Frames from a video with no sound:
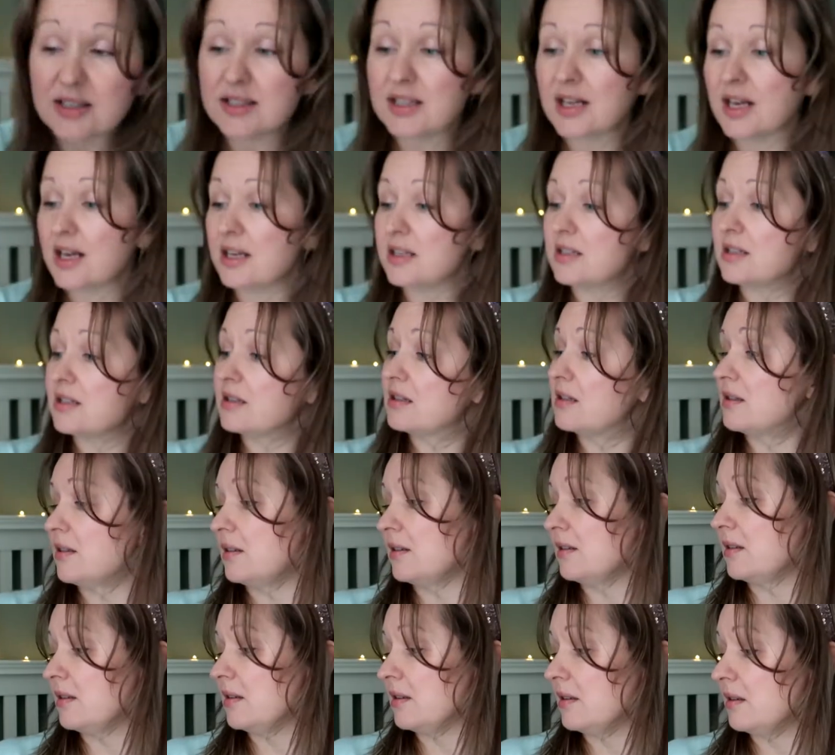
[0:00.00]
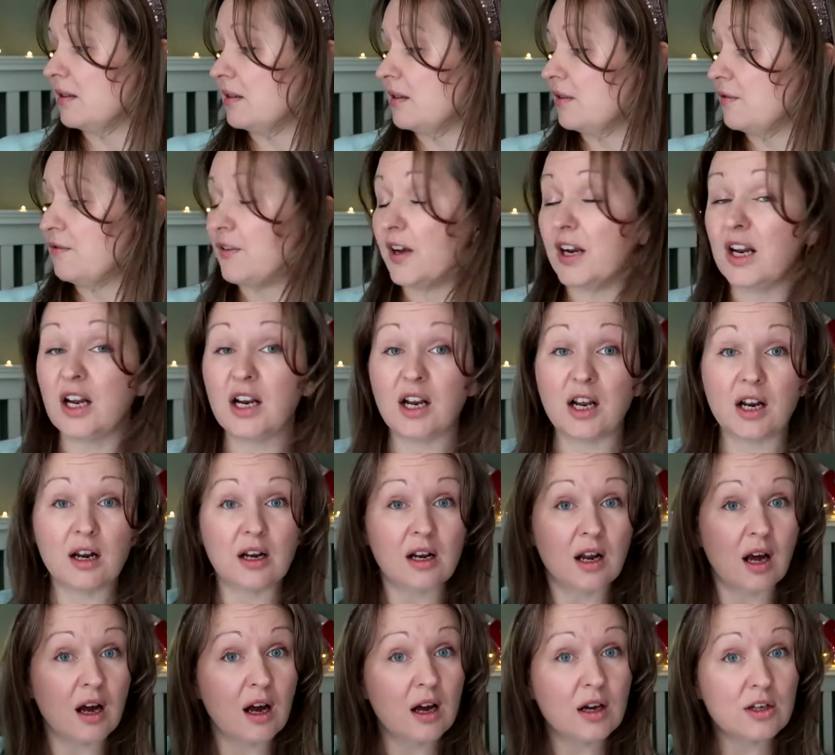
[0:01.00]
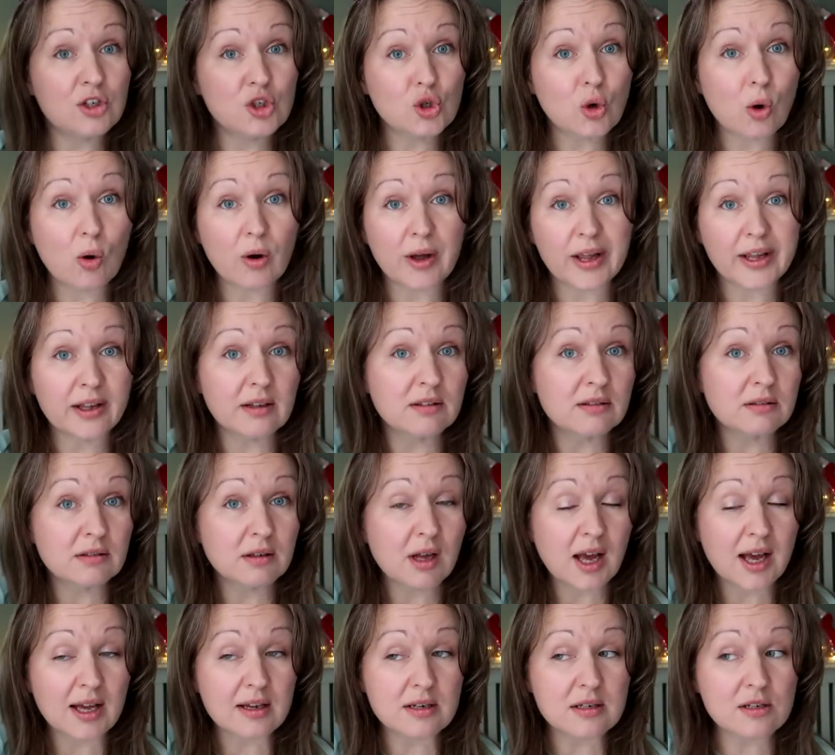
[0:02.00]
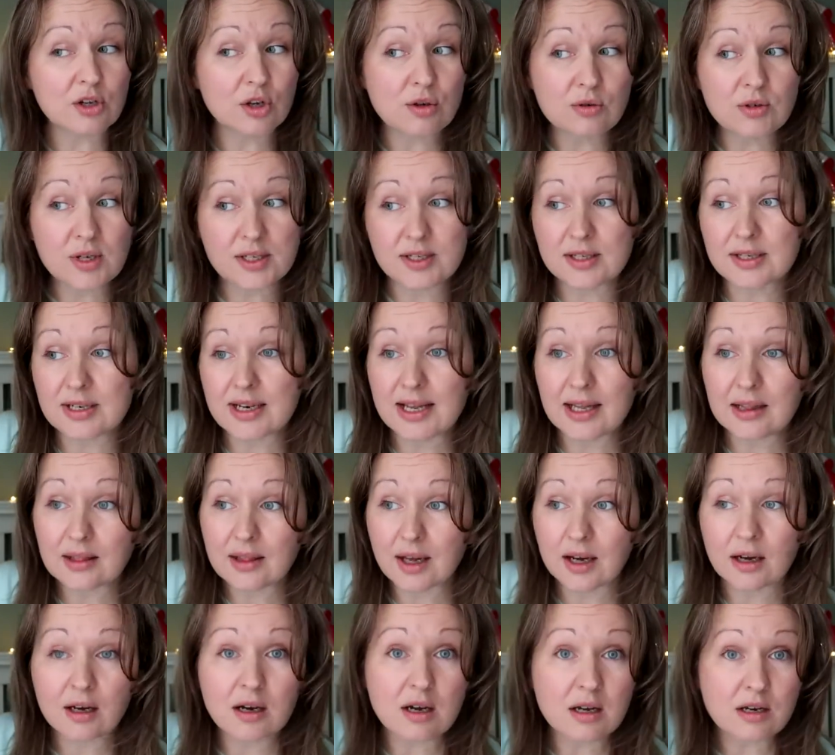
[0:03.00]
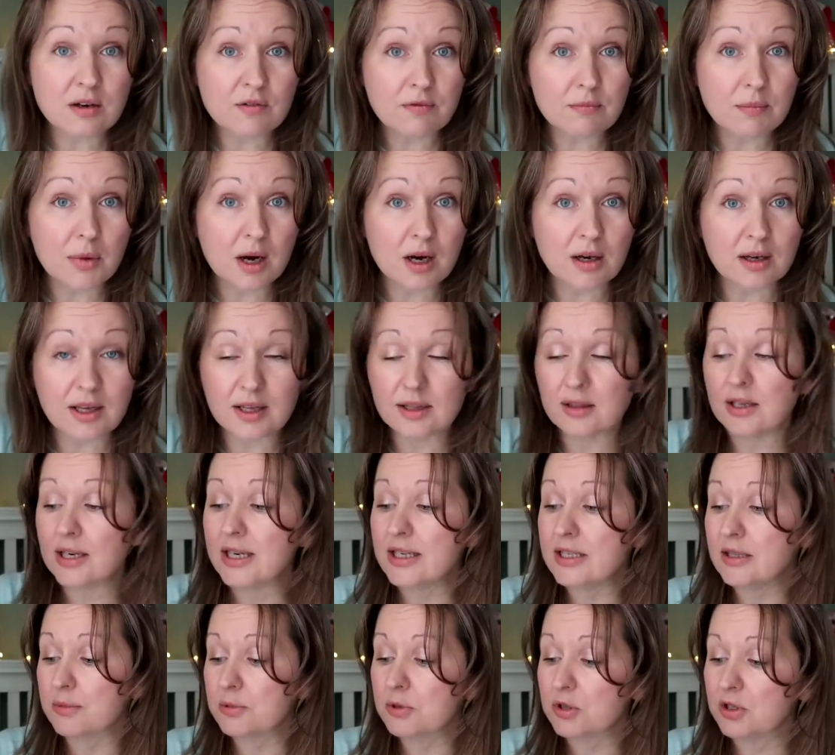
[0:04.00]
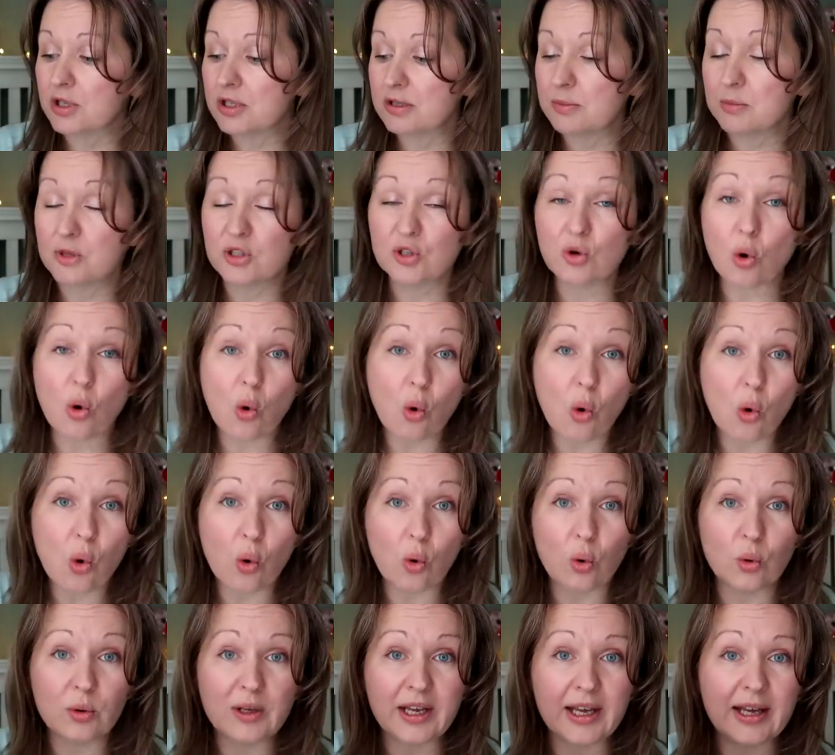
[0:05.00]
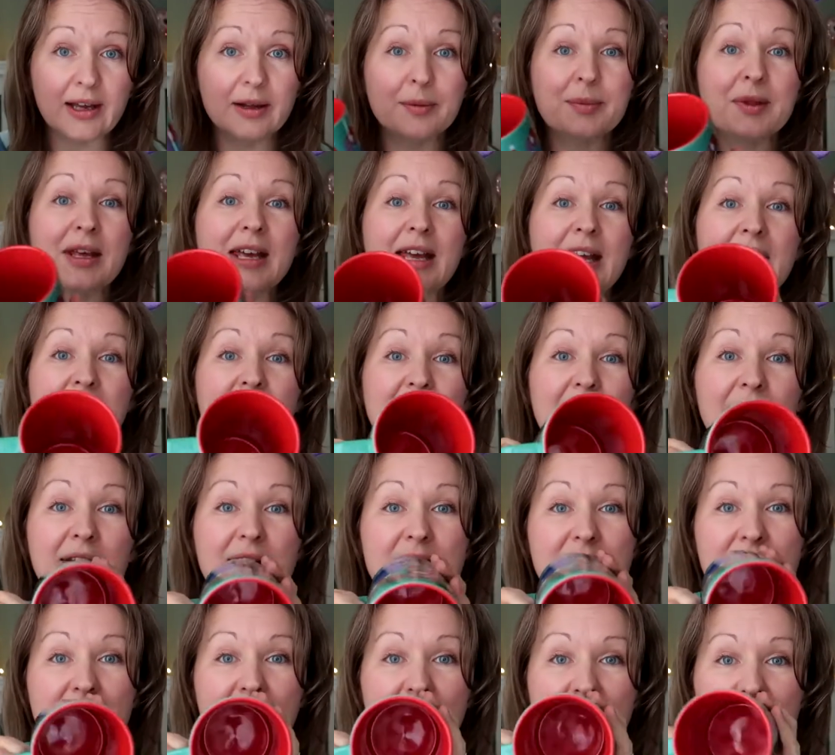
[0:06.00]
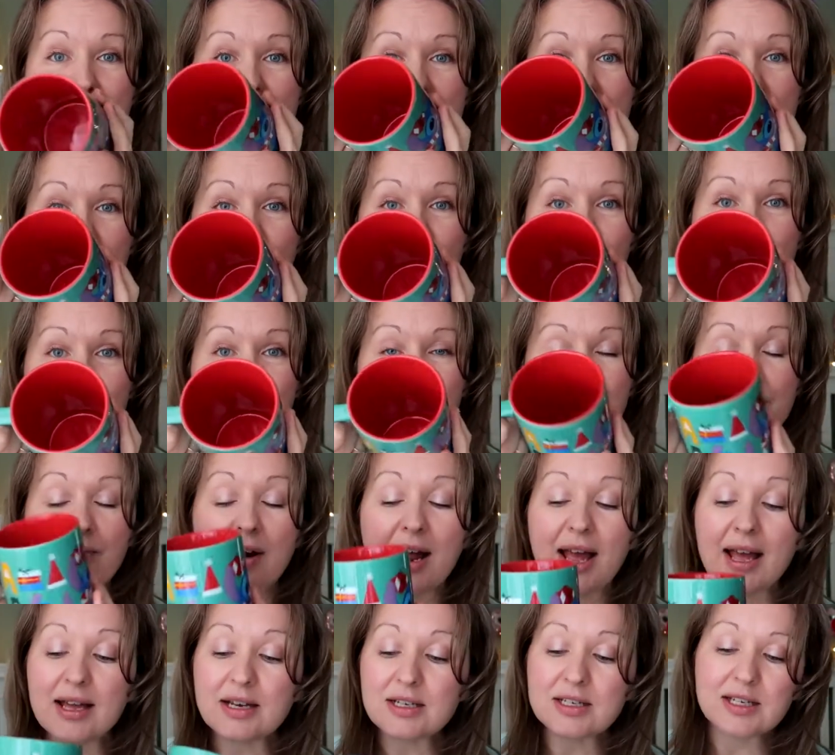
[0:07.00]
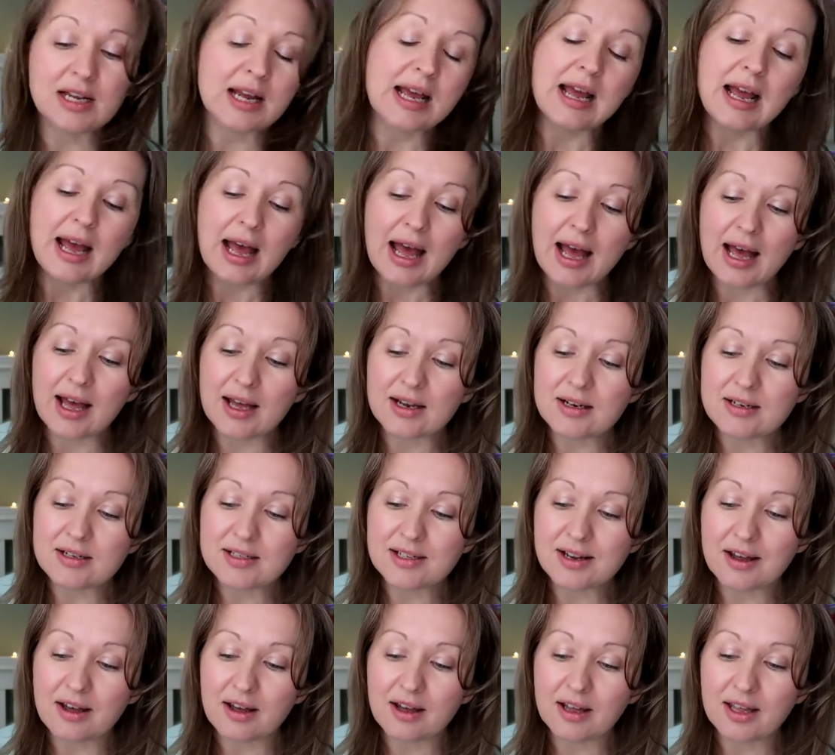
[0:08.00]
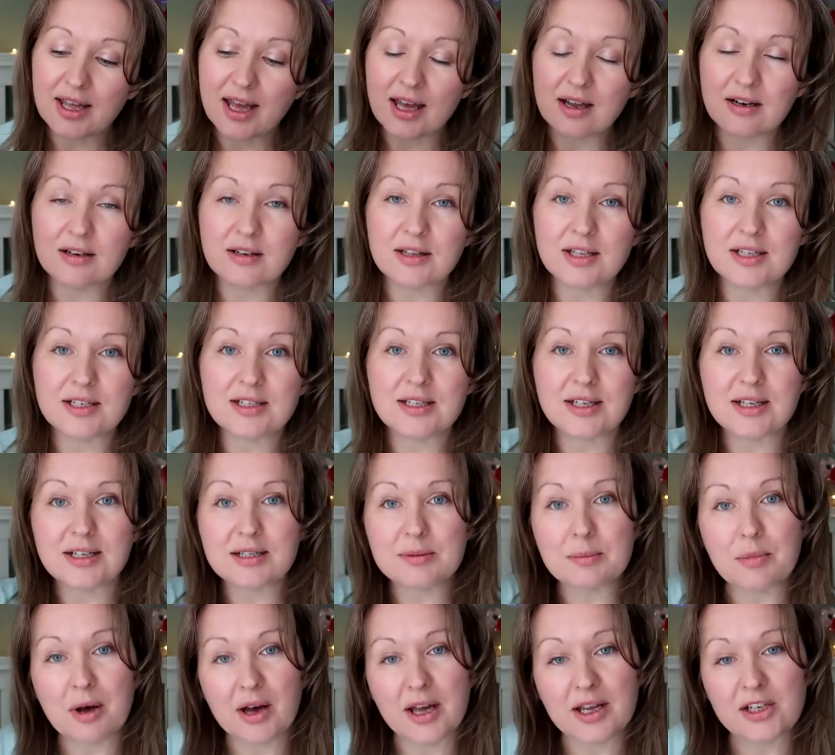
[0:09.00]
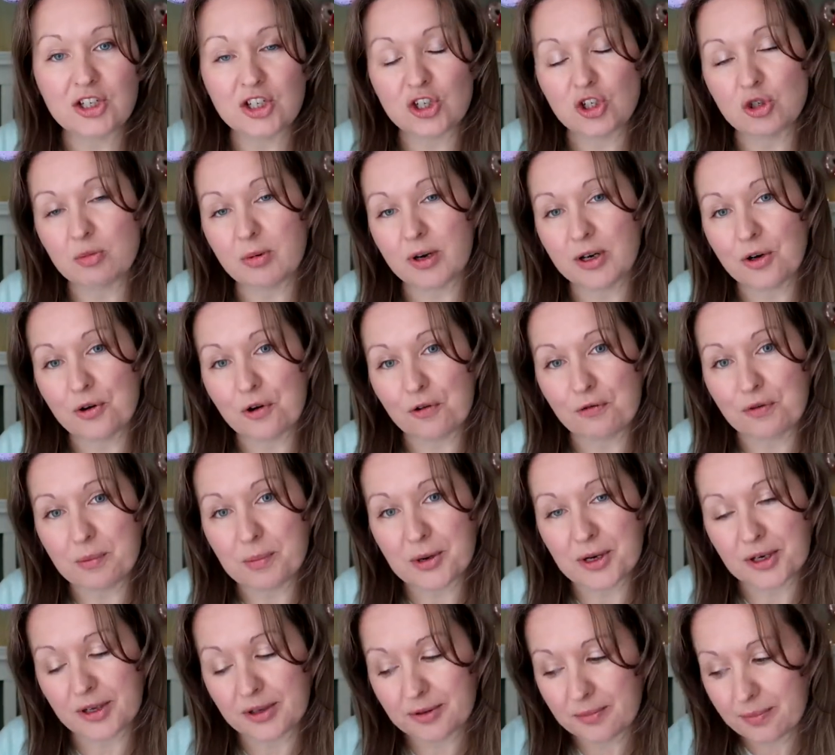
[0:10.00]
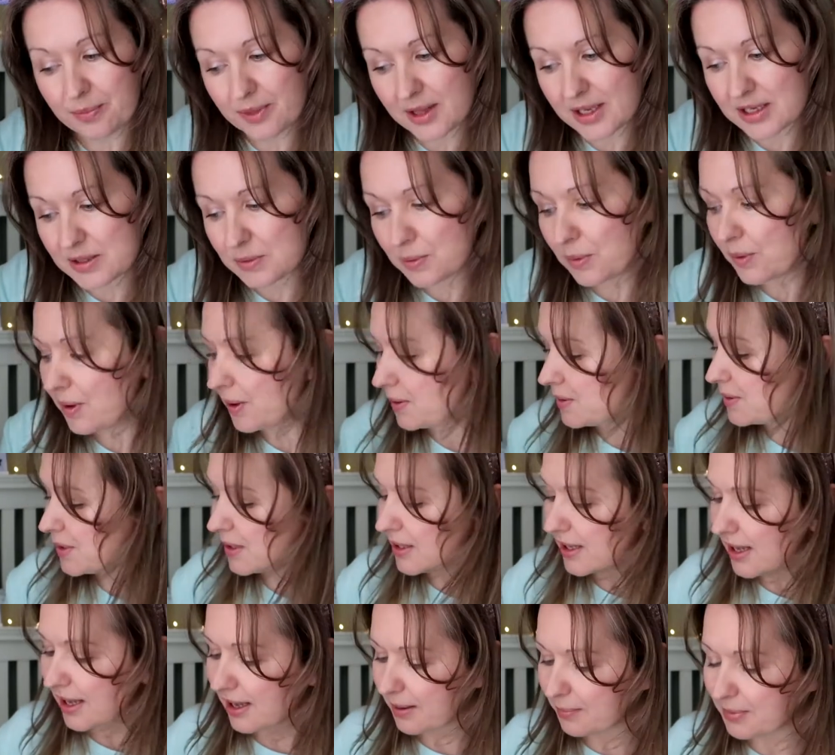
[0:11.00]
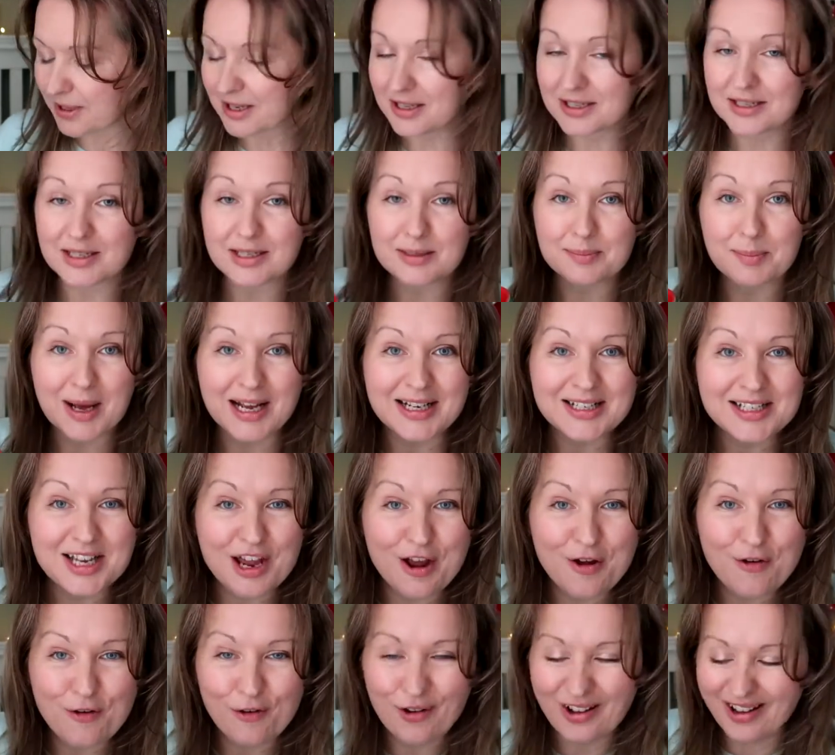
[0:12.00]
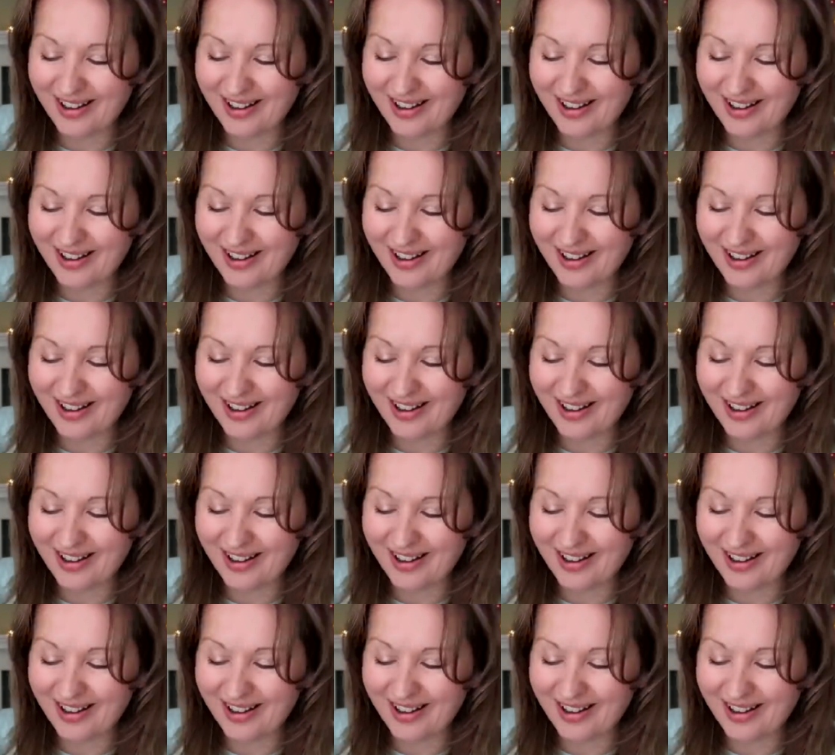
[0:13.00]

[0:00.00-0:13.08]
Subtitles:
it says, fa la la la la, joy, and who doesn't need that kind of mug in the lead up to Christmas or all year. And inside it's lovely in red, and again this is my gingerbread coffee mug. That's what goes in there because it's massive.